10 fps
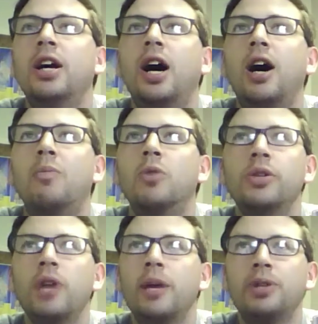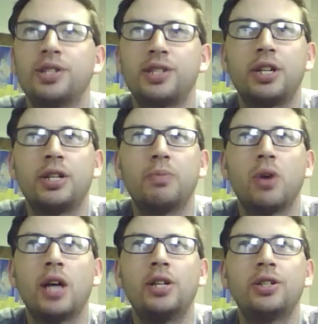Um, were you able to study
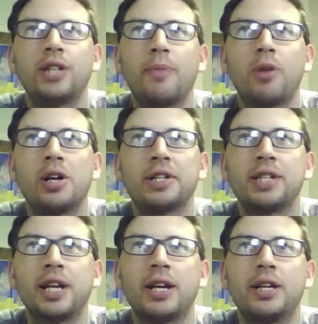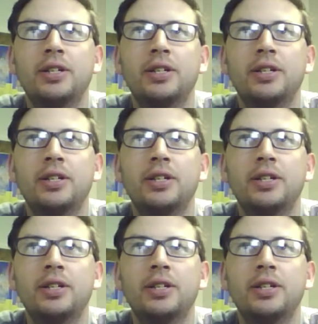abroad in your time at Augustana?